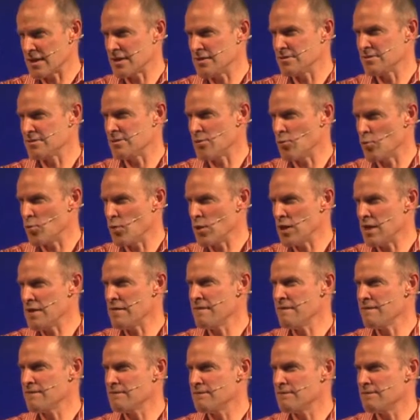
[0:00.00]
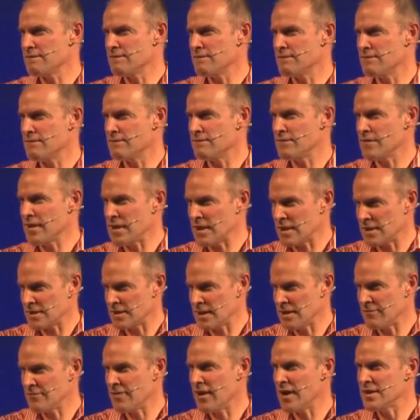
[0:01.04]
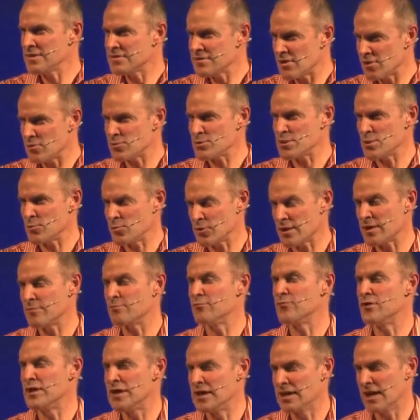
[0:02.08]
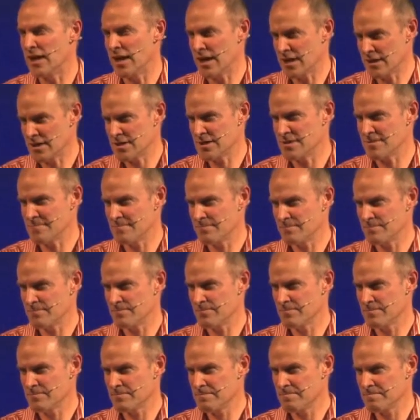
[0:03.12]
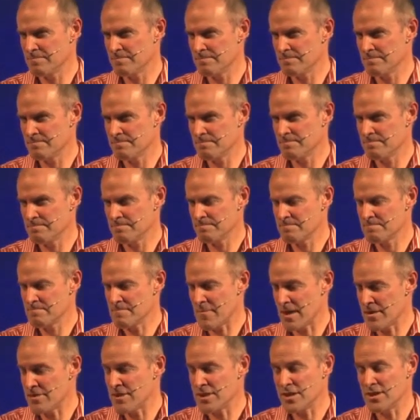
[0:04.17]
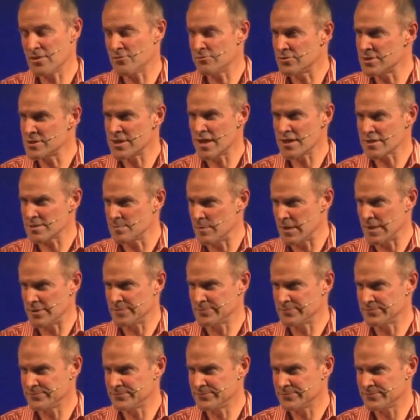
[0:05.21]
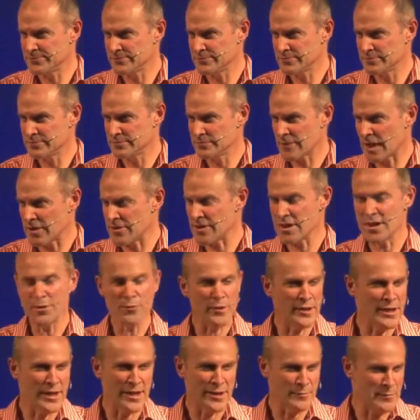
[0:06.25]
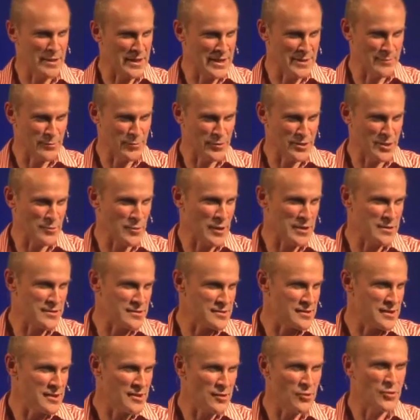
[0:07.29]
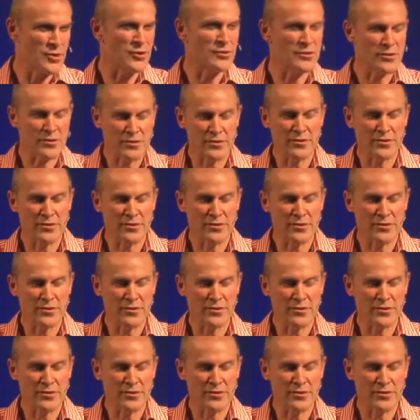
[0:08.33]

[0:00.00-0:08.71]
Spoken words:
is that we feel, if I told you what I'm really like, I think you'll reject me. I think you won't like me anymore. You'll